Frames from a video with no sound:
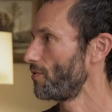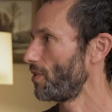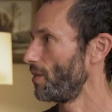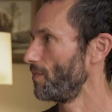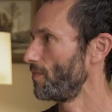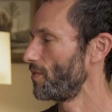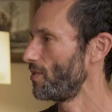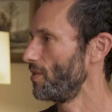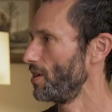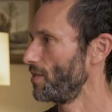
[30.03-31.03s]
from
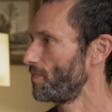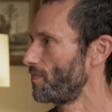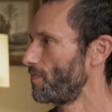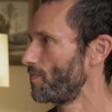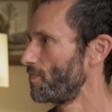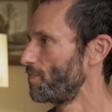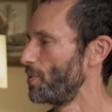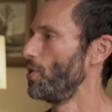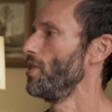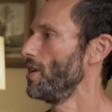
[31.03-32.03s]
the
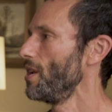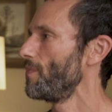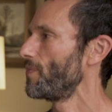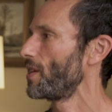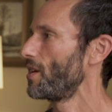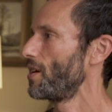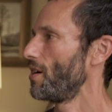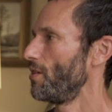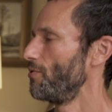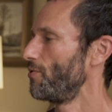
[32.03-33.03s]
burden
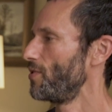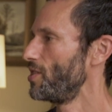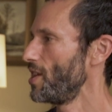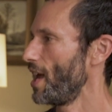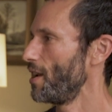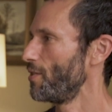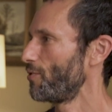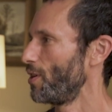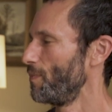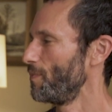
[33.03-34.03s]
of debt,
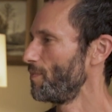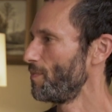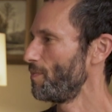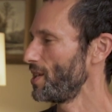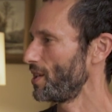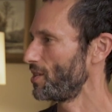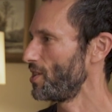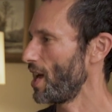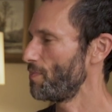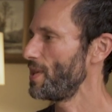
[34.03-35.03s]
from being
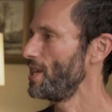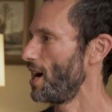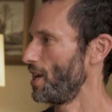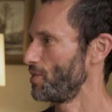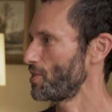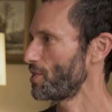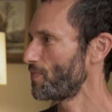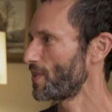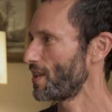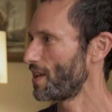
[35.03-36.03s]
debt peons.
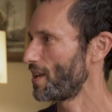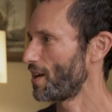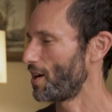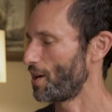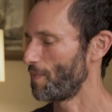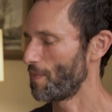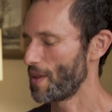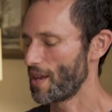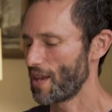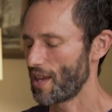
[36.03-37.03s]
Um,
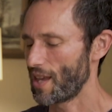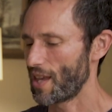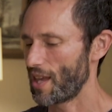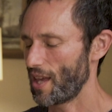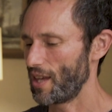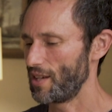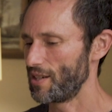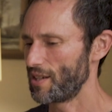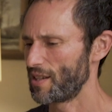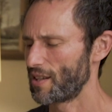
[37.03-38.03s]

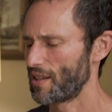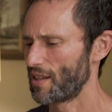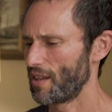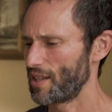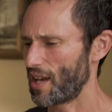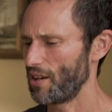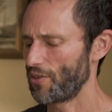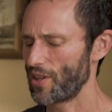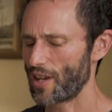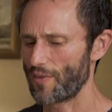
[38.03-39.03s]
and like, I
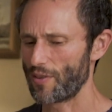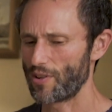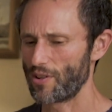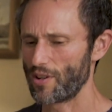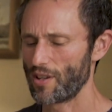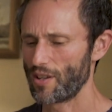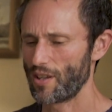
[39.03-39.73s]
don't think I've ever